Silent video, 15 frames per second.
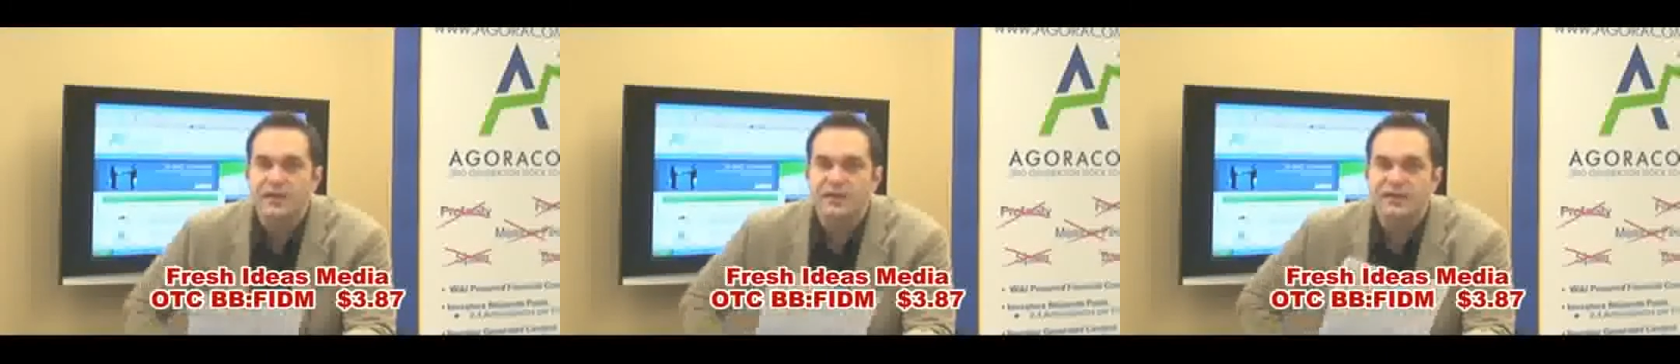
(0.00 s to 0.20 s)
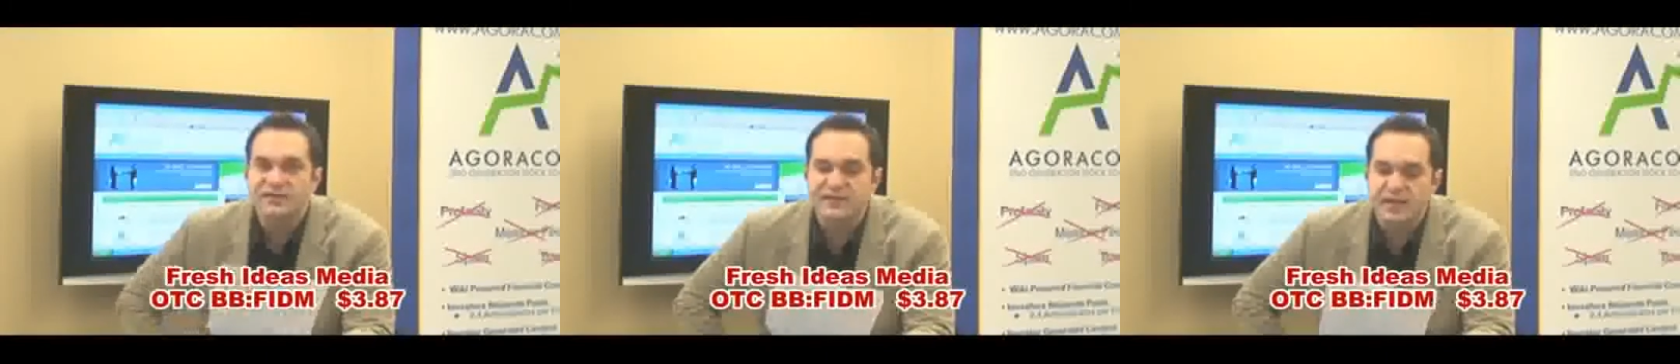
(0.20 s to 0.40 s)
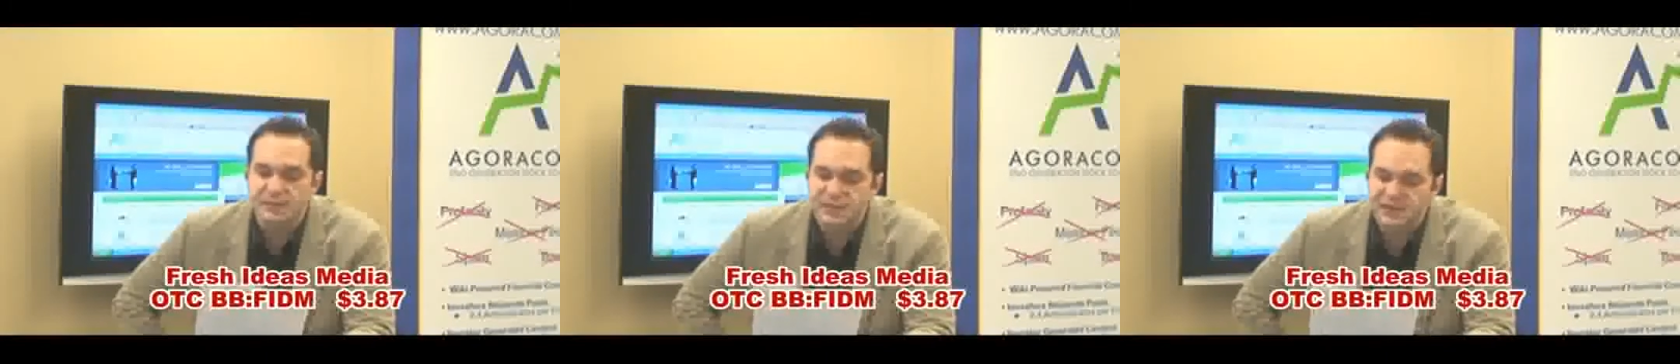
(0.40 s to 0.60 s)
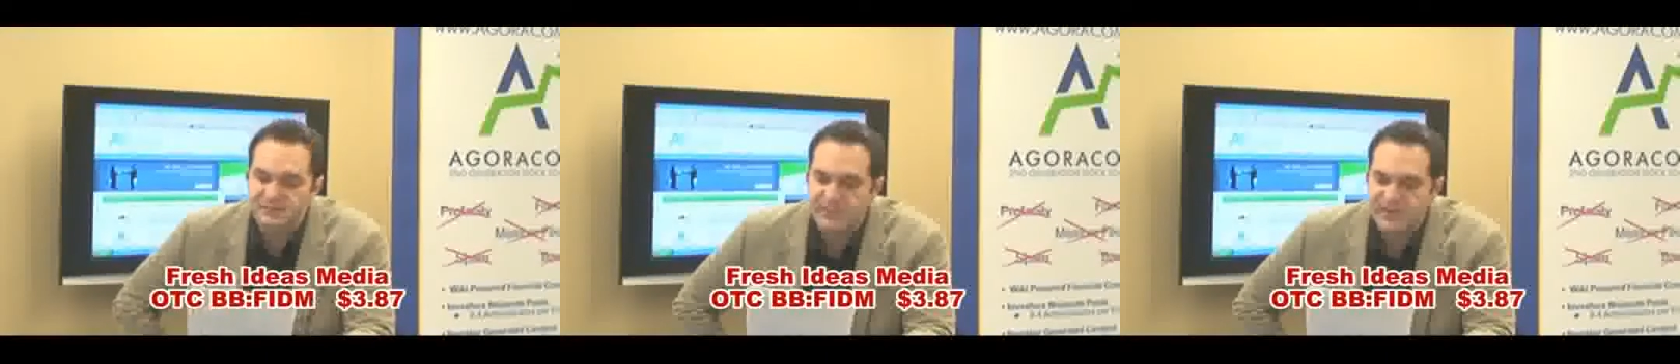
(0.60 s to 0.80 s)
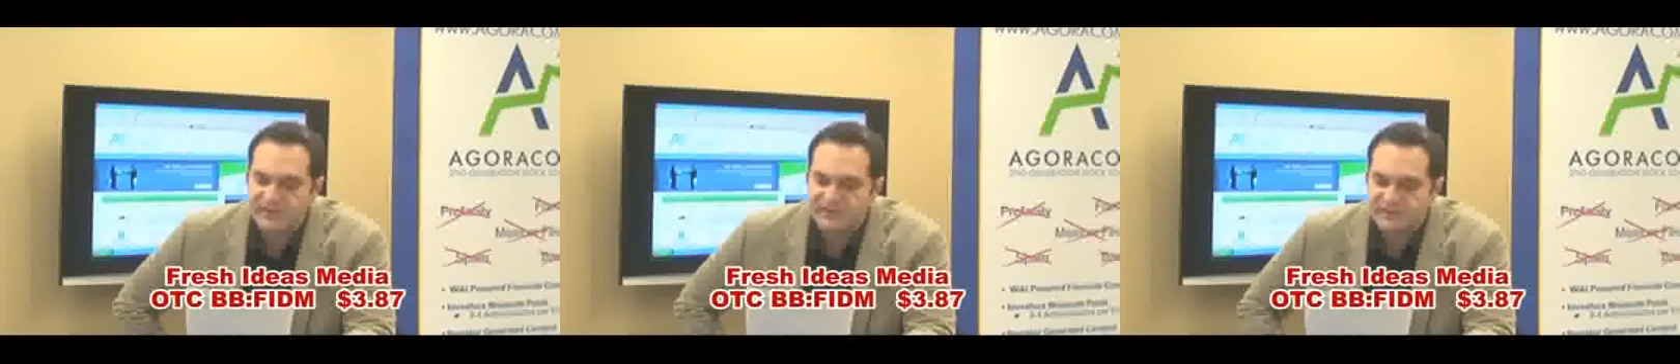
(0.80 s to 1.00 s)
This company is
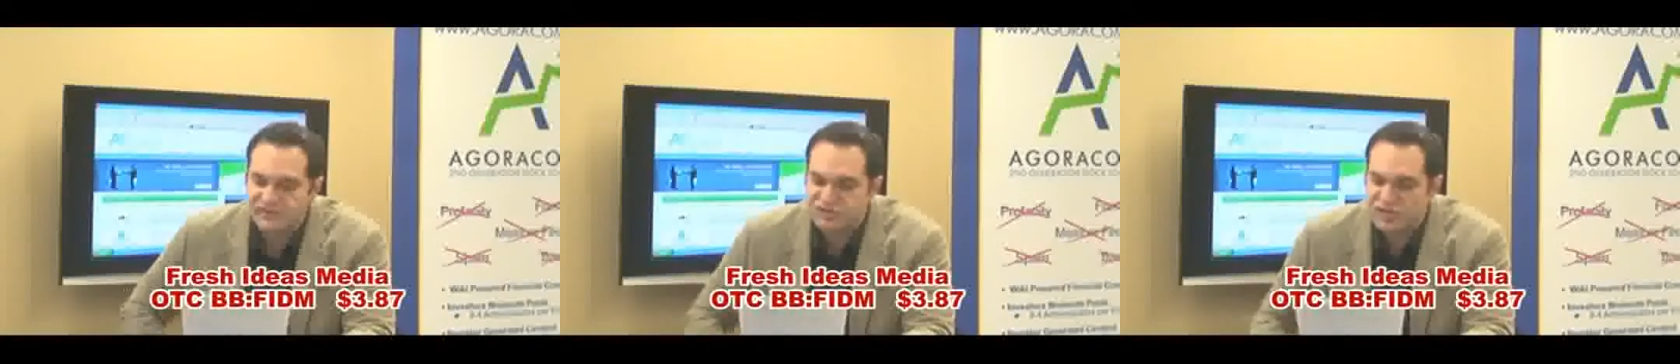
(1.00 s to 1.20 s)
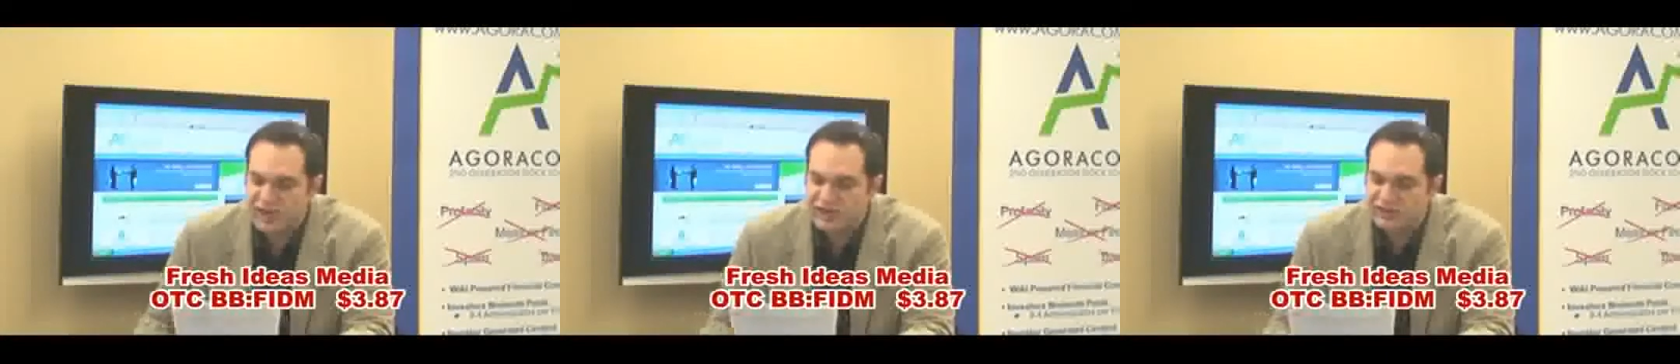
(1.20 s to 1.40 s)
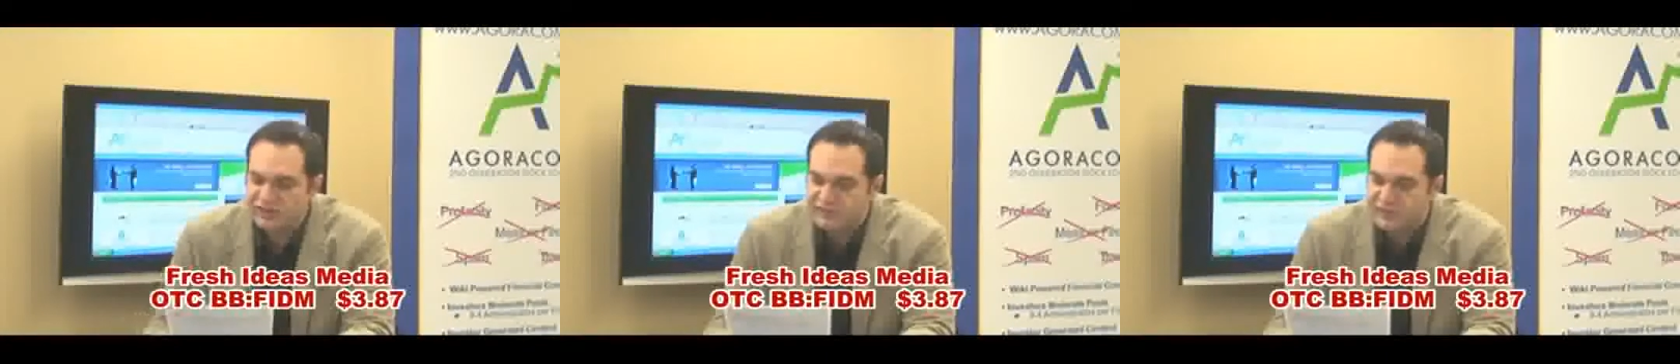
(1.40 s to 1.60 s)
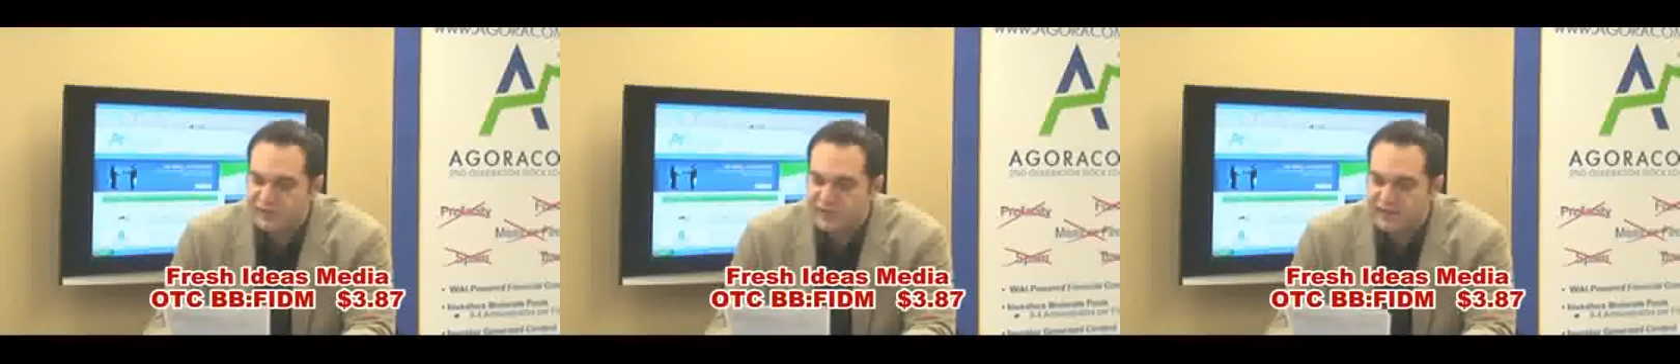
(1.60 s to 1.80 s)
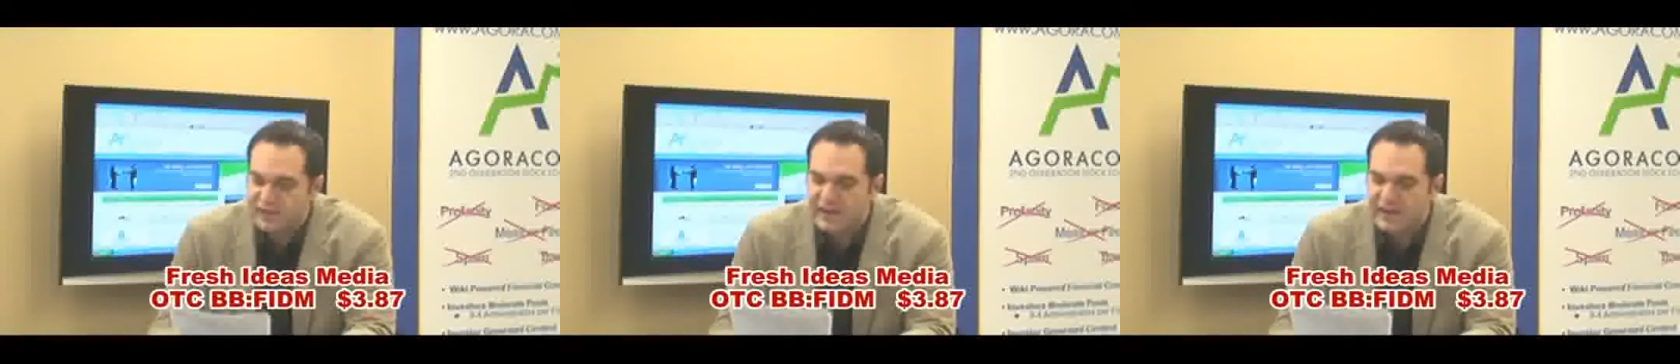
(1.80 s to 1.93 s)
based in China, so you're going